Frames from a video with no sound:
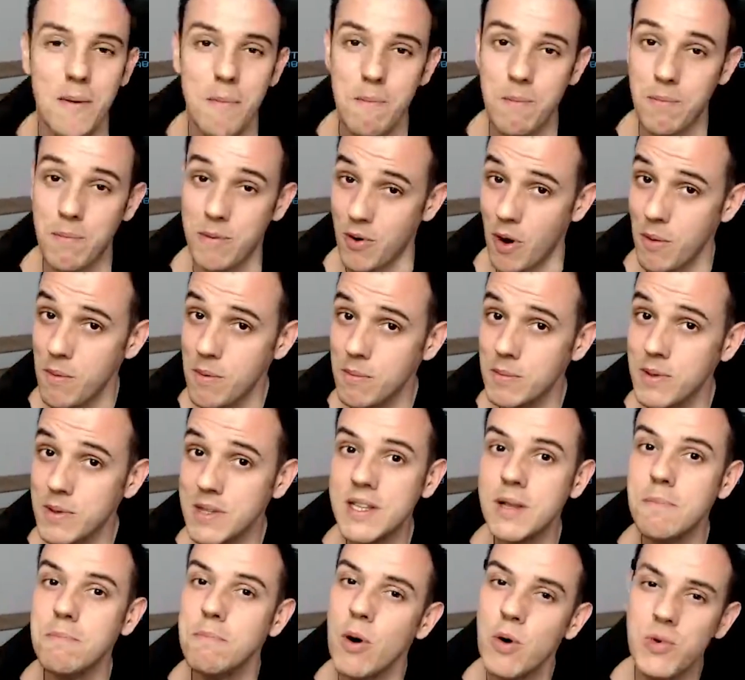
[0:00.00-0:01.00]
probably
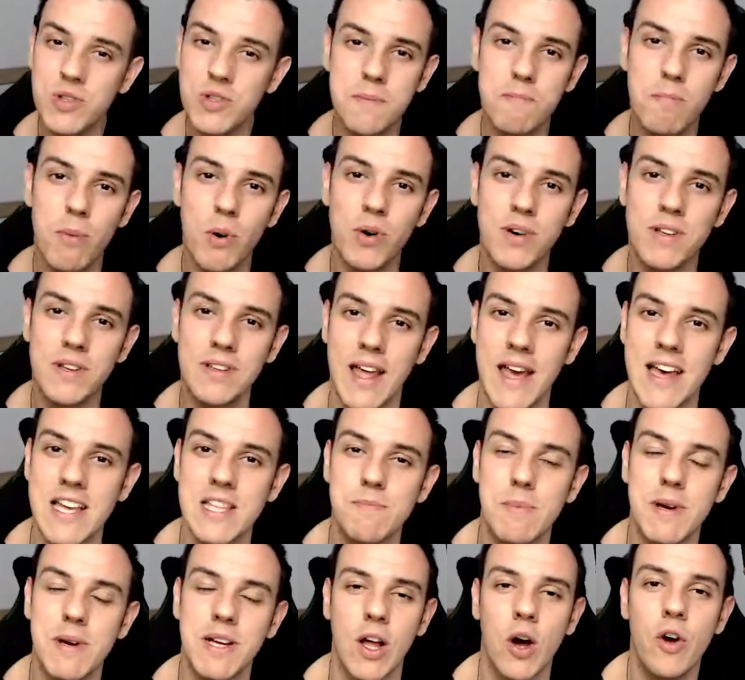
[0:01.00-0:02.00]
the most important
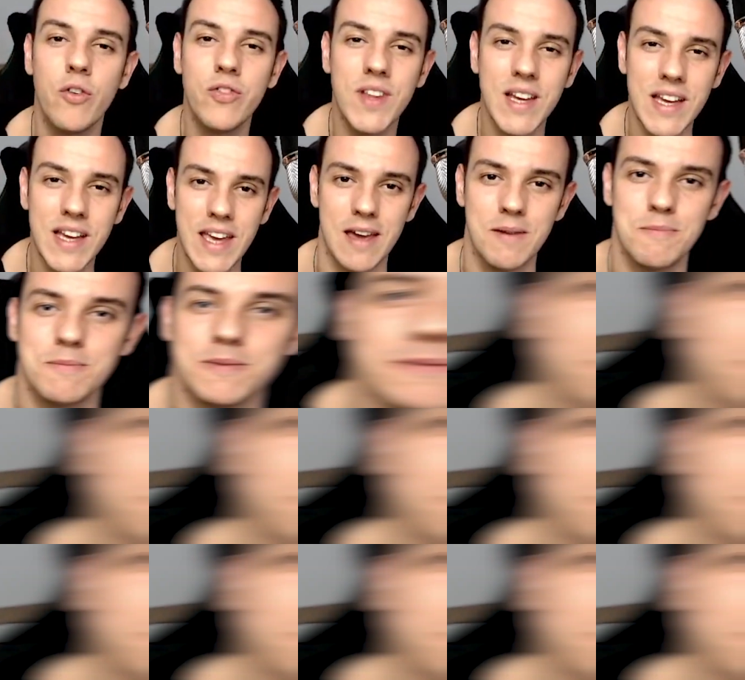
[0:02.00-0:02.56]
aspect of the game.